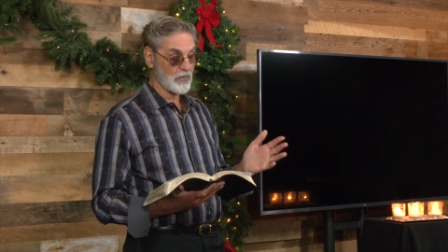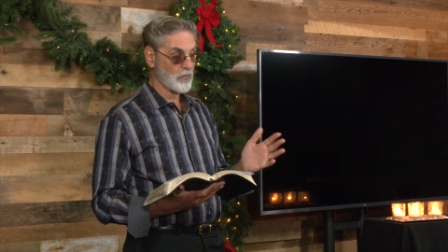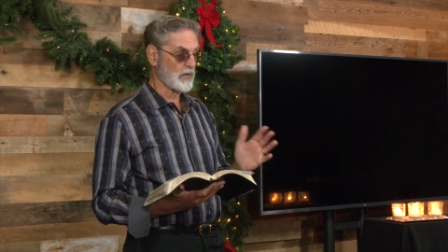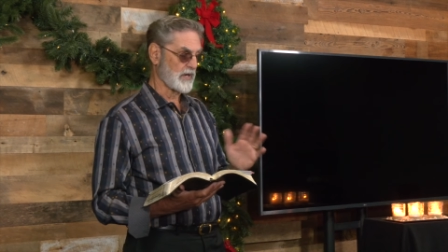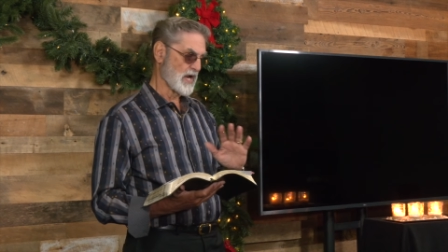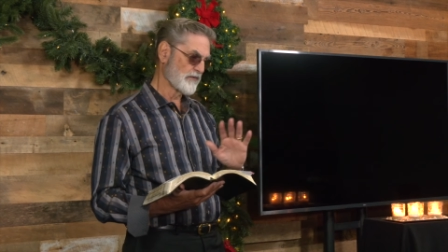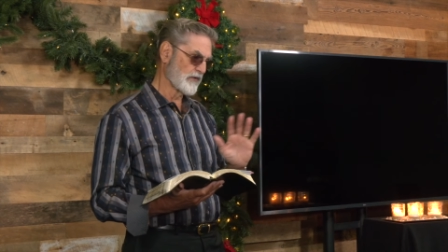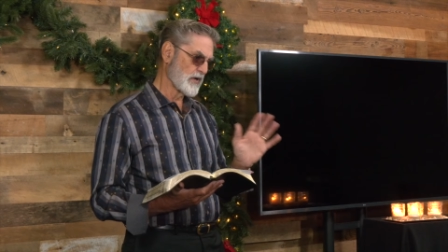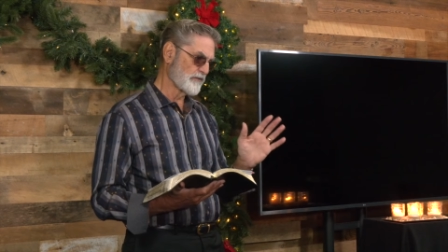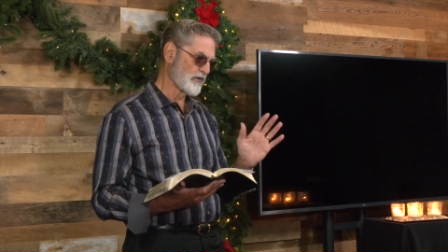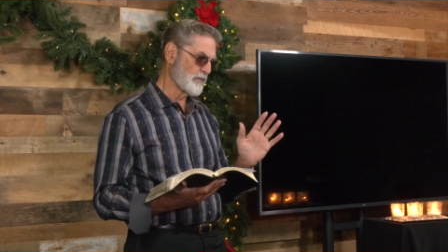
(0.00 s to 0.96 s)
Whatever
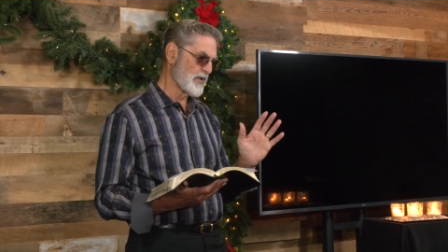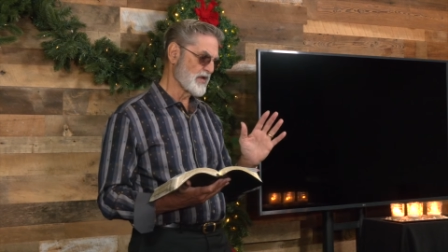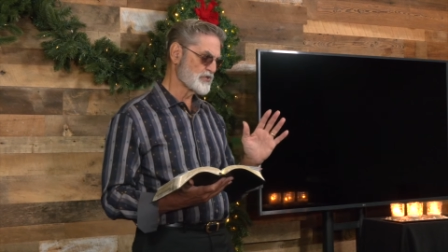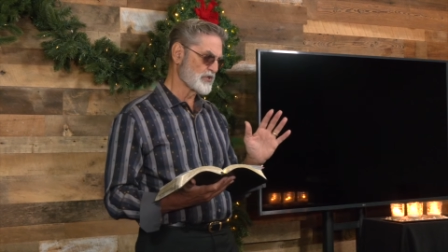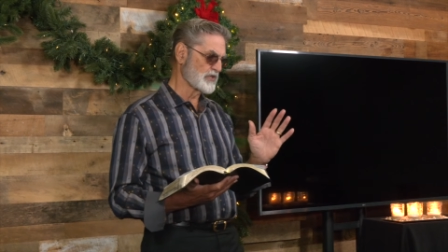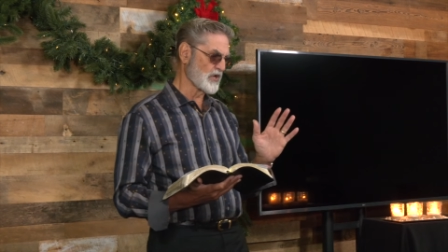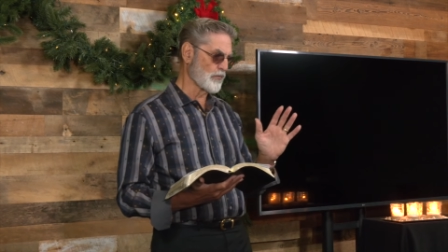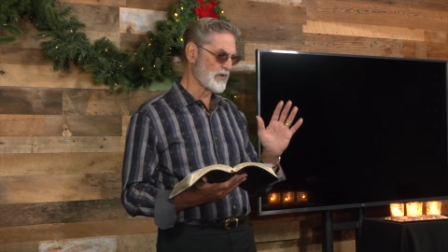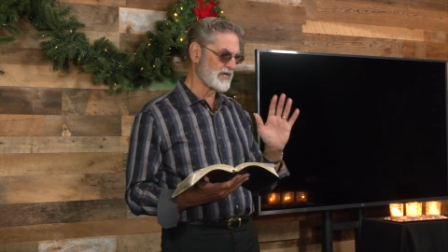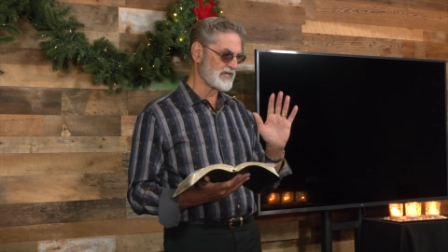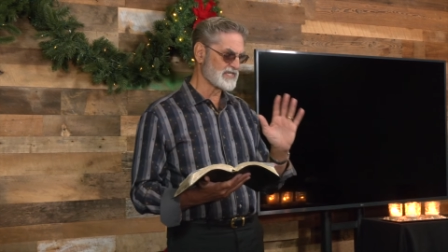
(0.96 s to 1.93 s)
information that
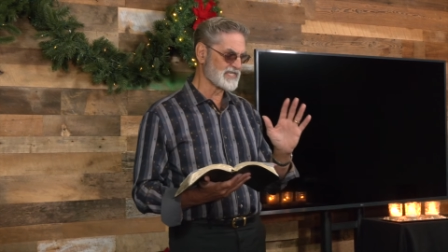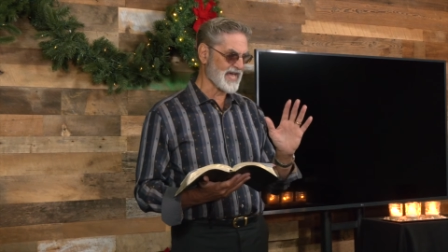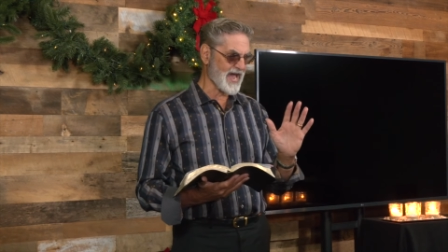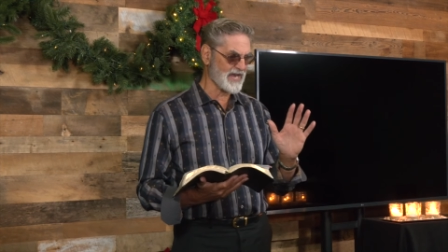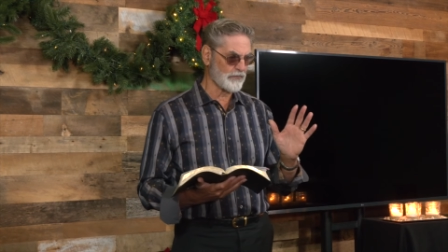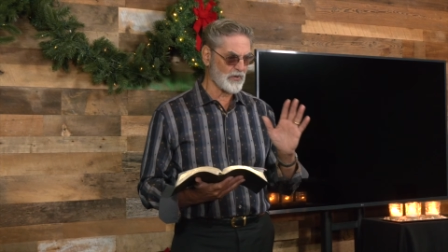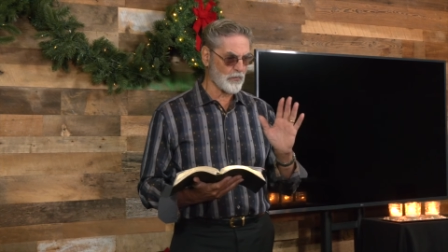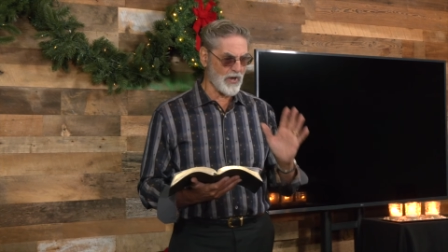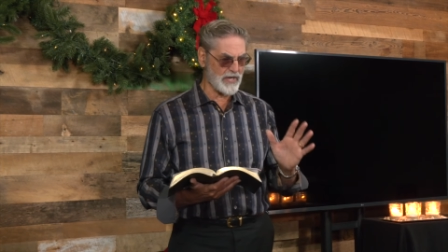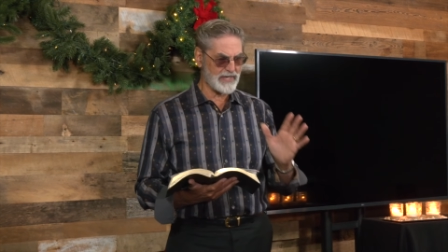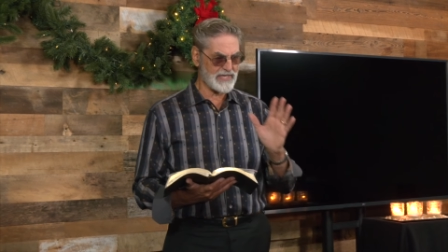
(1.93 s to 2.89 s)
we decide we
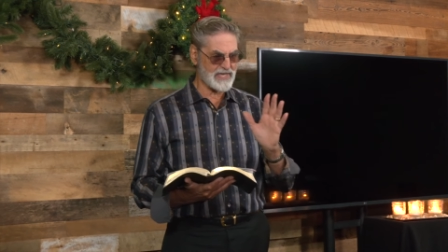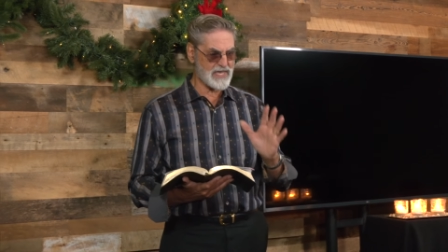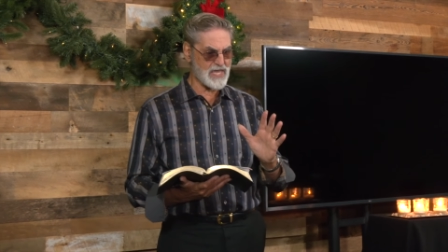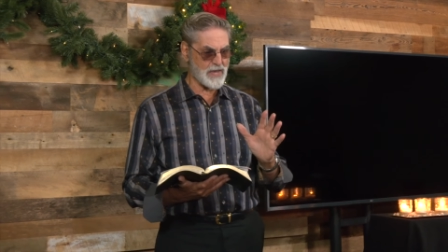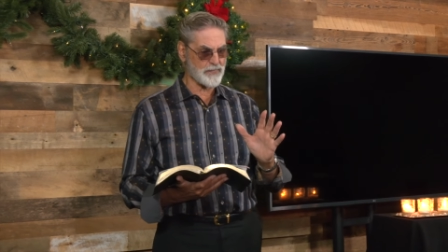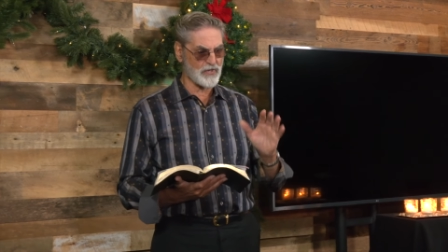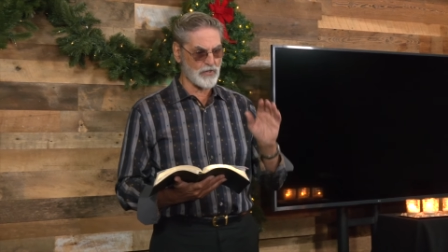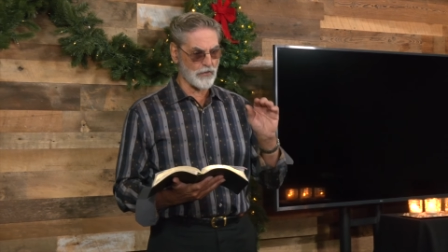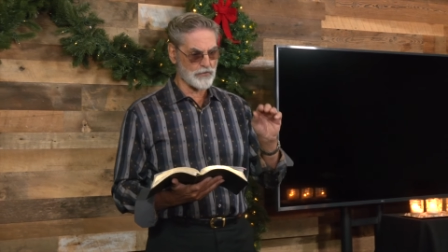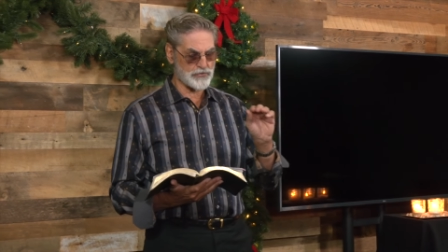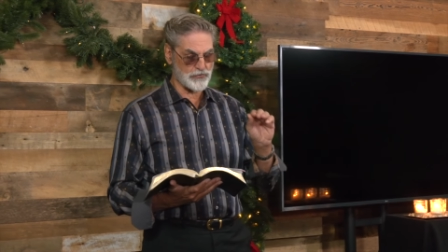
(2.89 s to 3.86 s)
want to keep
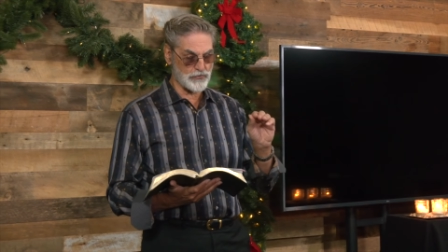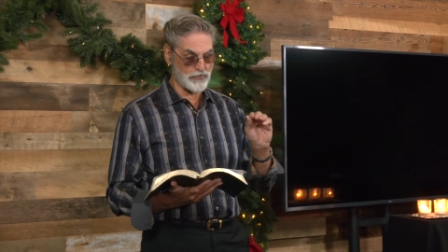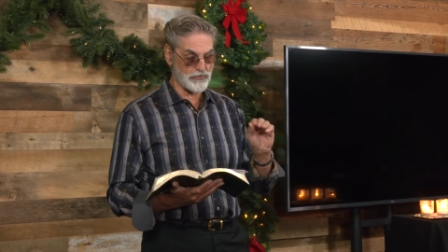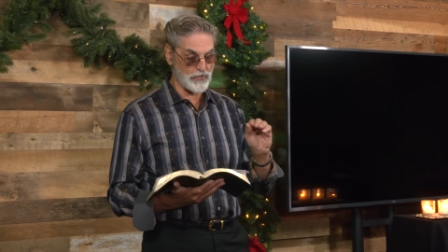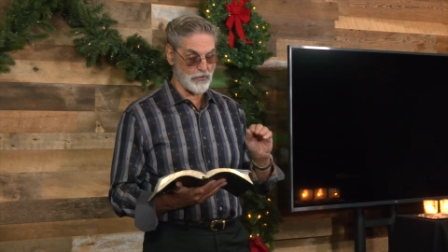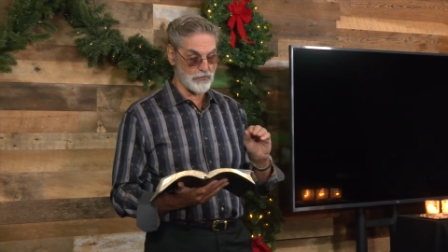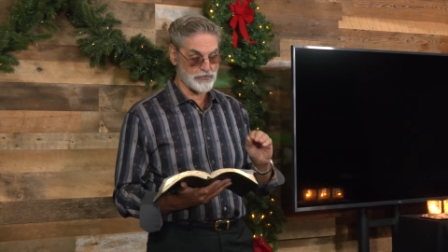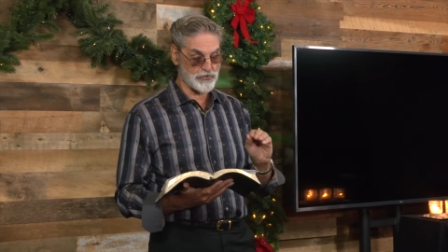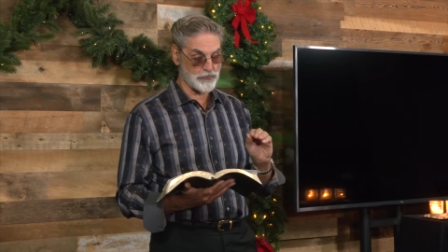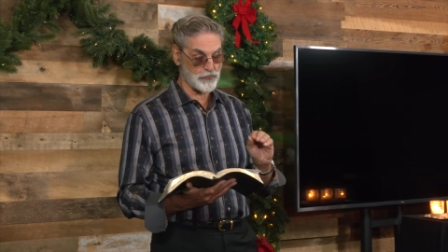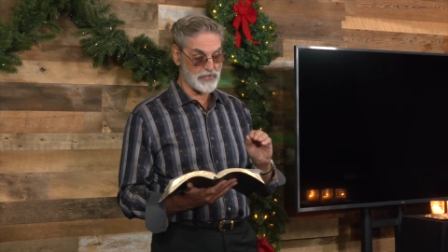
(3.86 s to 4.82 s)
goes through those
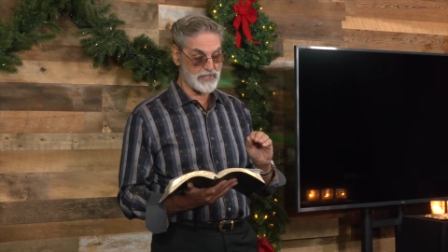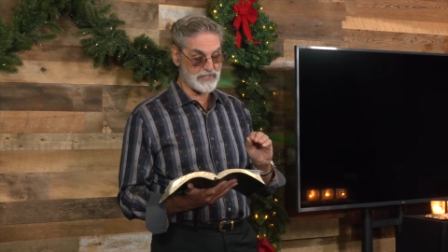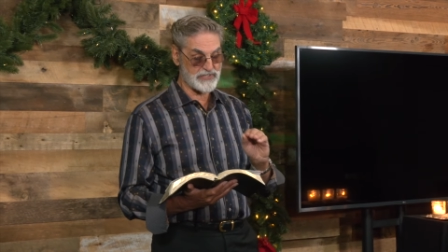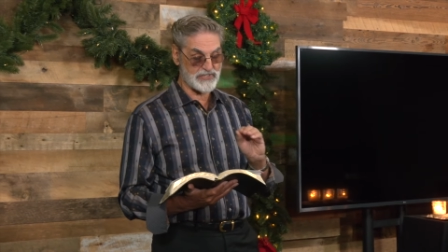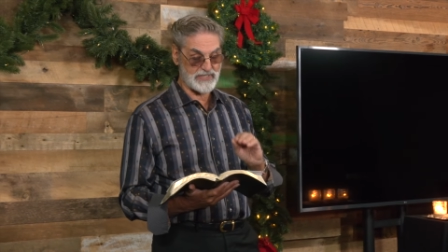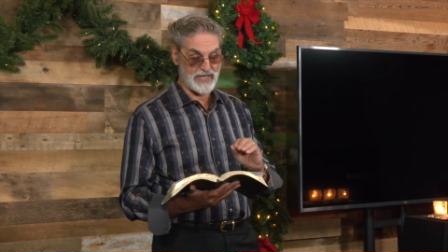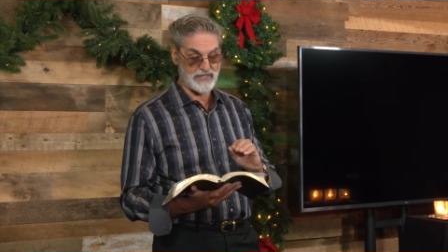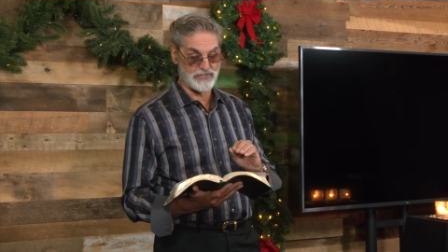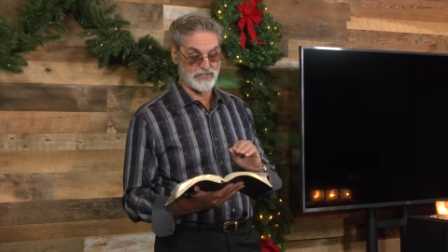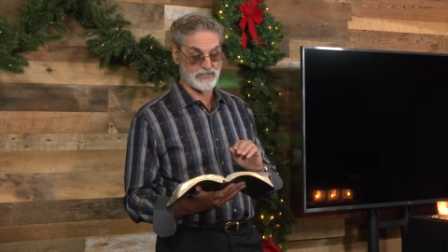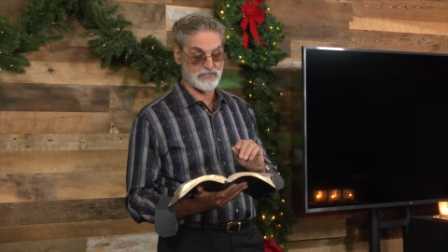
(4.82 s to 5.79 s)
three
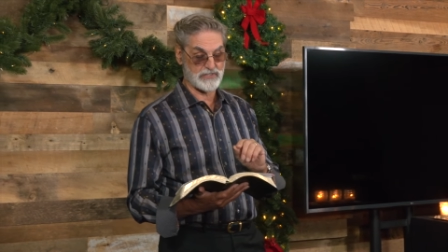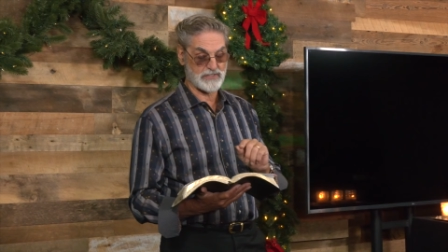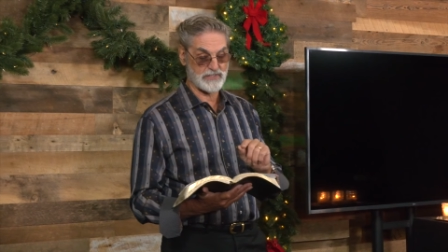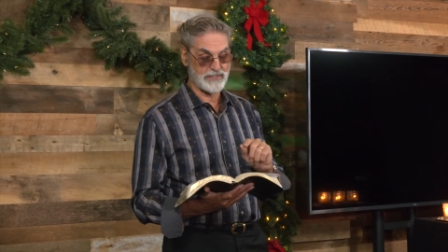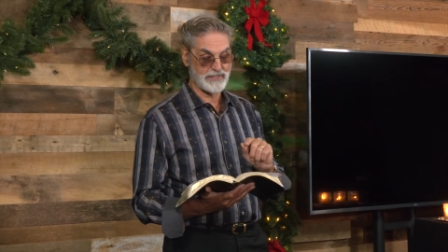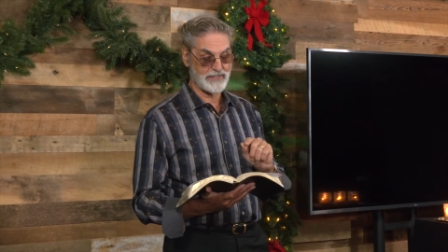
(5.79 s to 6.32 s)
stages.